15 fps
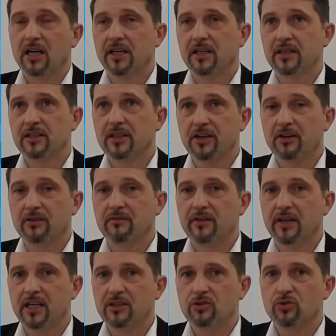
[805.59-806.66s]
And another
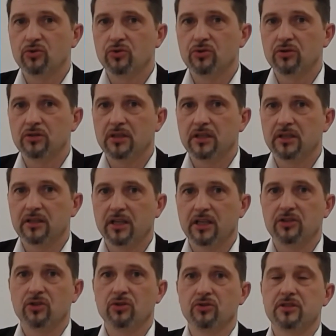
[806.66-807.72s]
way to uh,
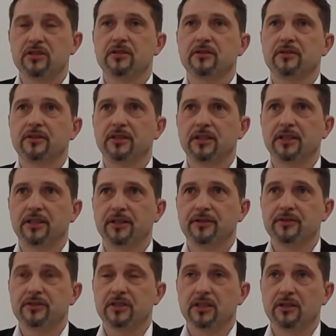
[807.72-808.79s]
reduce uh,